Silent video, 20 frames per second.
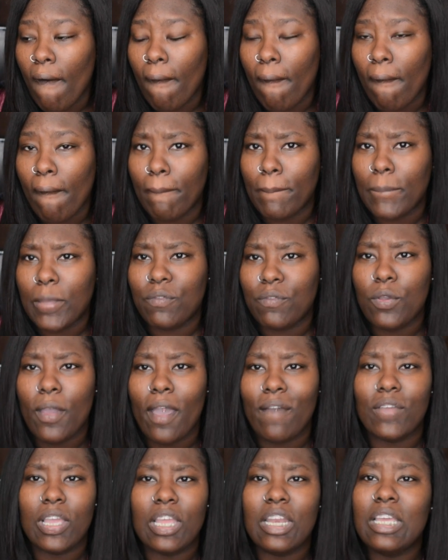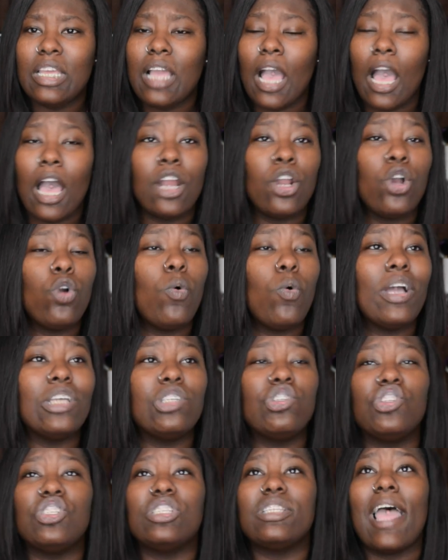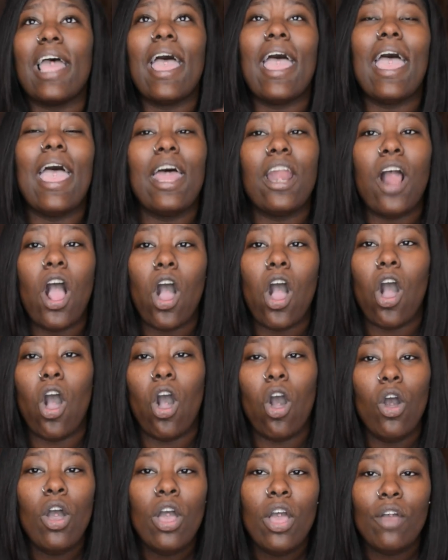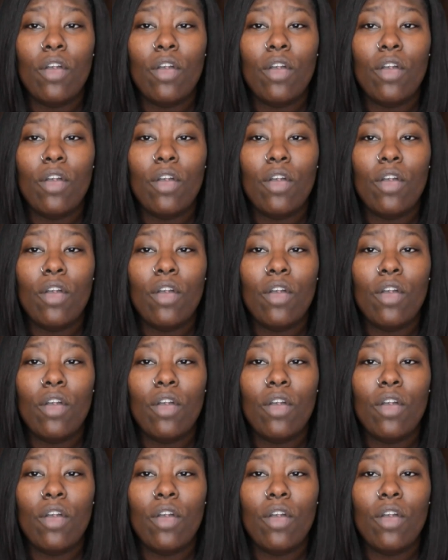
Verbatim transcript: Um, if you have any kind of questions at all,